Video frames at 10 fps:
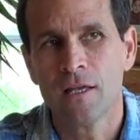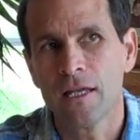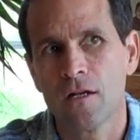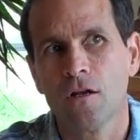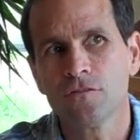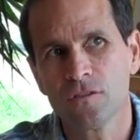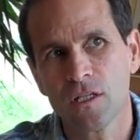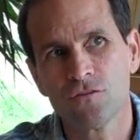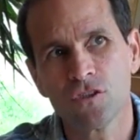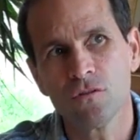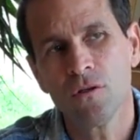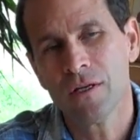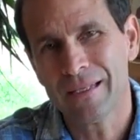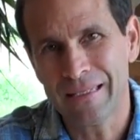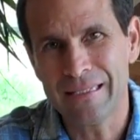it also gives you
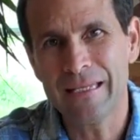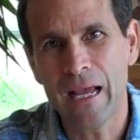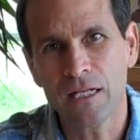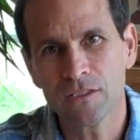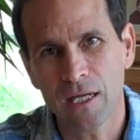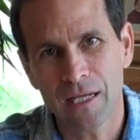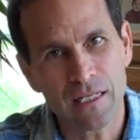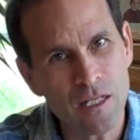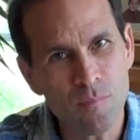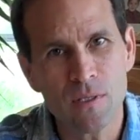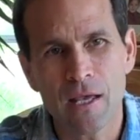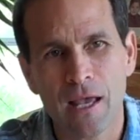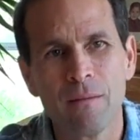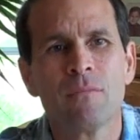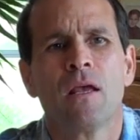DHA and
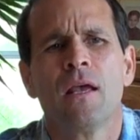EPA,